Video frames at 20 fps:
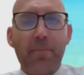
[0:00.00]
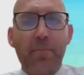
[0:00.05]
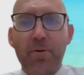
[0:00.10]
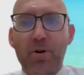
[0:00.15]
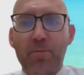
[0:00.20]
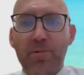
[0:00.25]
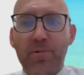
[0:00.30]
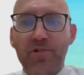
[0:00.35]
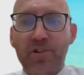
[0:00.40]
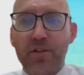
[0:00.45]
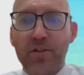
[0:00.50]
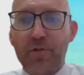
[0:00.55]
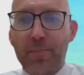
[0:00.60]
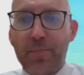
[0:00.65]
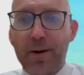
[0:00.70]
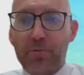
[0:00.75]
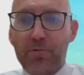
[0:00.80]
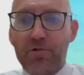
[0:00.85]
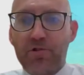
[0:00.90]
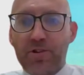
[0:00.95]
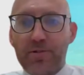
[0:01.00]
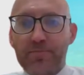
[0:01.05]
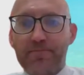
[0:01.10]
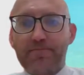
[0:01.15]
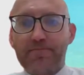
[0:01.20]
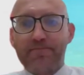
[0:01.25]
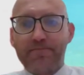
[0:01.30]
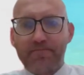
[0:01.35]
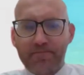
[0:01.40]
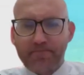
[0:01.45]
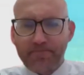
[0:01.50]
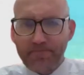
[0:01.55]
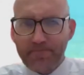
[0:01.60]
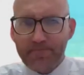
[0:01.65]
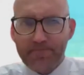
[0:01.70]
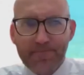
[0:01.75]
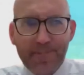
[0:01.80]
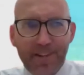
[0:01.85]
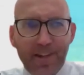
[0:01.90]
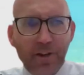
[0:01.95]
I bought myself a boat.
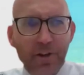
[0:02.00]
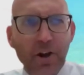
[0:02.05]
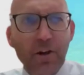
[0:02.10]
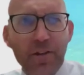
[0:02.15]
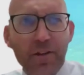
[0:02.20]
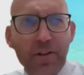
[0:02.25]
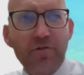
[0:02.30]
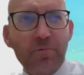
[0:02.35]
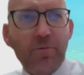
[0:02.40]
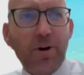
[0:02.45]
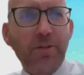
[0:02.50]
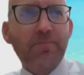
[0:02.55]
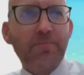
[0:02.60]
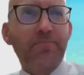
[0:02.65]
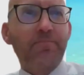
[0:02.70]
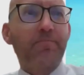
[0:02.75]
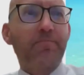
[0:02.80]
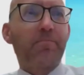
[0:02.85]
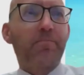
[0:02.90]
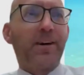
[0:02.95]
Not this one,